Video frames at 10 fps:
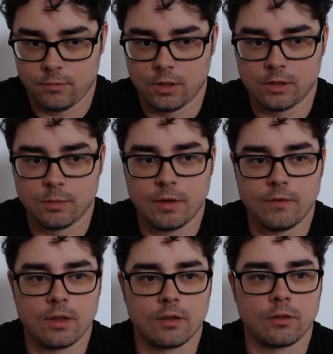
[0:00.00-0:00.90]
So there's a bit
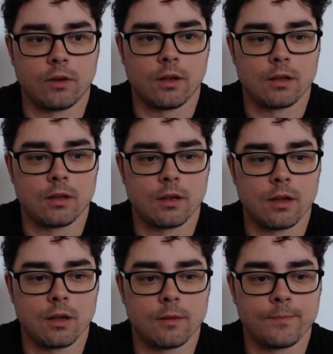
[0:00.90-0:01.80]
of it that's already
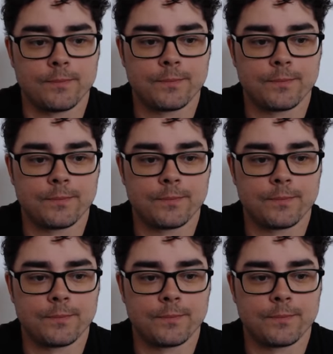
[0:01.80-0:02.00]
in